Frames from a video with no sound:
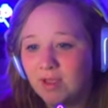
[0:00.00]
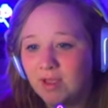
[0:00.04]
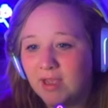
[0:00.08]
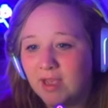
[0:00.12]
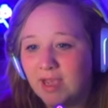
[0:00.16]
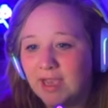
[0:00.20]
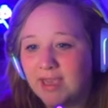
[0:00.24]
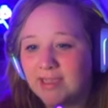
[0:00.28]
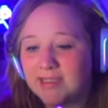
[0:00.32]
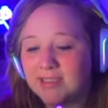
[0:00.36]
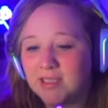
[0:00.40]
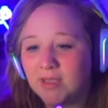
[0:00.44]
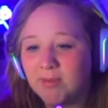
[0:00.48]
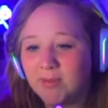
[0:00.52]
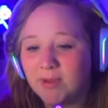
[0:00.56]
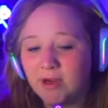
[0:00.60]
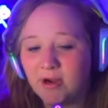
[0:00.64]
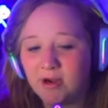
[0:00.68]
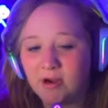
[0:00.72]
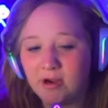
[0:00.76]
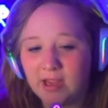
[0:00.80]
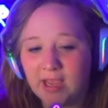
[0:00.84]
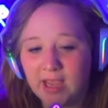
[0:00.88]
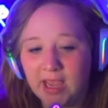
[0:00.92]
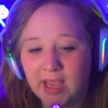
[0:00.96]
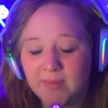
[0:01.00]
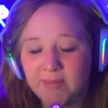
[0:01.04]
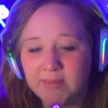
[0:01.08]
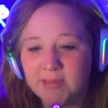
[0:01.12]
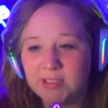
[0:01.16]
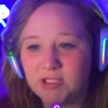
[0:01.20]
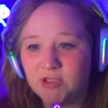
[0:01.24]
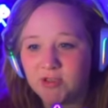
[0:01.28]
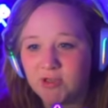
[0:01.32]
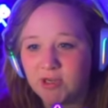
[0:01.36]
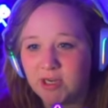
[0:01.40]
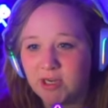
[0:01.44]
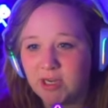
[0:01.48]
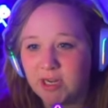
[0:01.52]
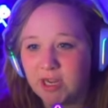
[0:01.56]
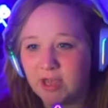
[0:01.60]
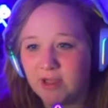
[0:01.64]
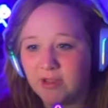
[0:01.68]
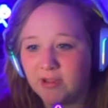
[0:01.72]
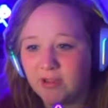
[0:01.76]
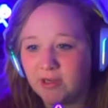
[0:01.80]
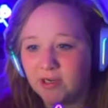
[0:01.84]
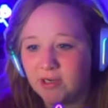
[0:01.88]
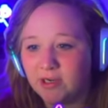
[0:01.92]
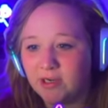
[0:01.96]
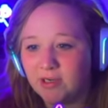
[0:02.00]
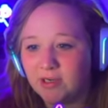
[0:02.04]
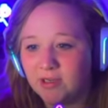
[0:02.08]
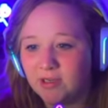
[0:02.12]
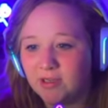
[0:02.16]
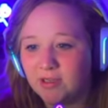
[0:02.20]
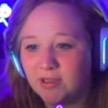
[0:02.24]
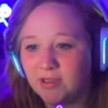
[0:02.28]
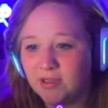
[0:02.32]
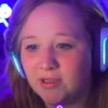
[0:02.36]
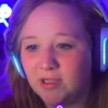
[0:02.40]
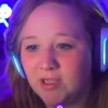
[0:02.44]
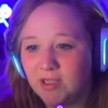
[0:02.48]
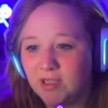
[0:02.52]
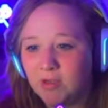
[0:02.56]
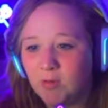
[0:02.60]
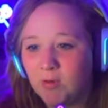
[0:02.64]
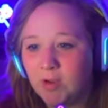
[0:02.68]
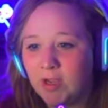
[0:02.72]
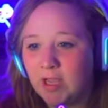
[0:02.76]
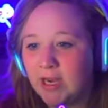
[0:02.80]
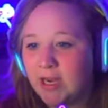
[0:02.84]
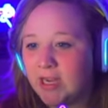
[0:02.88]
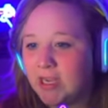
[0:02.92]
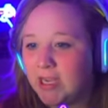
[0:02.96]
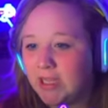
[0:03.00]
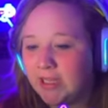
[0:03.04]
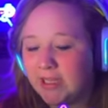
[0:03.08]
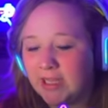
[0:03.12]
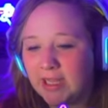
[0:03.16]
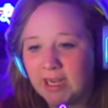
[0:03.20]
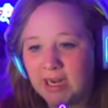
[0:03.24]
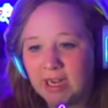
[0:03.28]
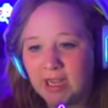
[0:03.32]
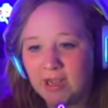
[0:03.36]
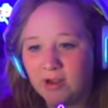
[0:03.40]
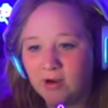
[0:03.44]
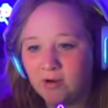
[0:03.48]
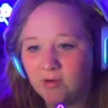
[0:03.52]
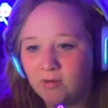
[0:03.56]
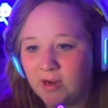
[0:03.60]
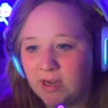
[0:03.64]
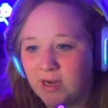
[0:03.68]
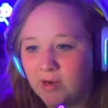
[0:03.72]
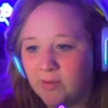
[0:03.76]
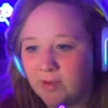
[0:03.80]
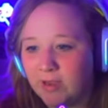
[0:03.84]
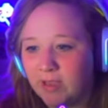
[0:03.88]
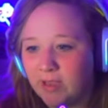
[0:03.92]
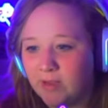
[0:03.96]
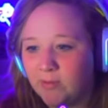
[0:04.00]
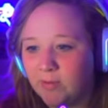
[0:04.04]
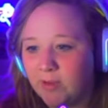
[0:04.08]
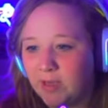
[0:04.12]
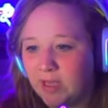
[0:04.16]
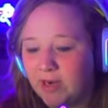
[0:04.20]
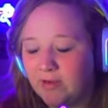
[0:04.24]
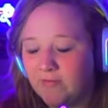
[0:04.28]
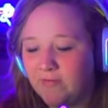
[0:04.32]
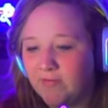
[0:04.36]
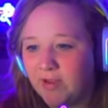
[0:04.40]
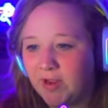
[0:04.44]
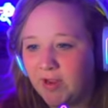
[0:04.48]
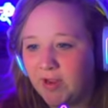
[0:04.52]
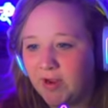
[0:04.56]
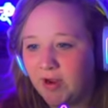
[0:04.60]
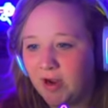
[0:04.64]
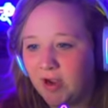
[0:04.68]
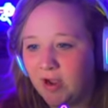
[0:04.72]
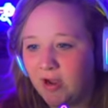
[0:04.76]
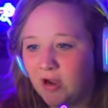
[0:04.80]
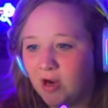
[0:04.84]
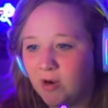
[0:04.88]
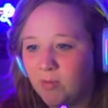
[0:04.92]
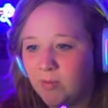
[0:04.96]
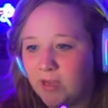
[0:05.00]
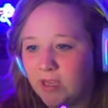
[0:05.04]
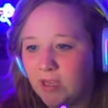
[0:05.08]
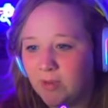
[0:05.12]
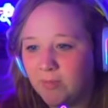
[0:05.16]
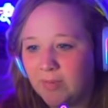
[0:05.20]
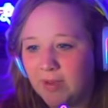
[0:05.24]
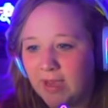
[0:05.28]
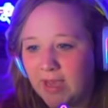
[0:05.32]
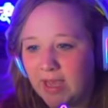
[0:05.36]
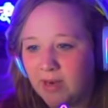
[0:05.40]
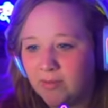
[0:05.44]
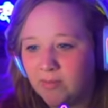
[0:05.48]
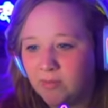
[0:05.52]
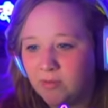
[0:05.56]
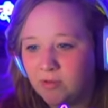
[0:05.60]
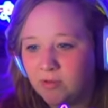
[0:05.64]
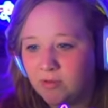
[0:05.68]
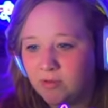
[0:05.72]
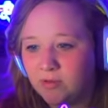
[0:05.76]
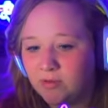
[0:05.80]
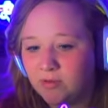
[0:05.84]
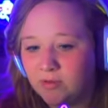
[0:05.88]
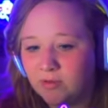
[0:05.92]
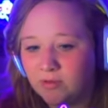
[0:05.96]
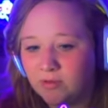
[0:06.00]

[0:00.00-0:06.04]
Ask about our chemistry together. We gotta get that out right away. We gotta figure out, are we compatible?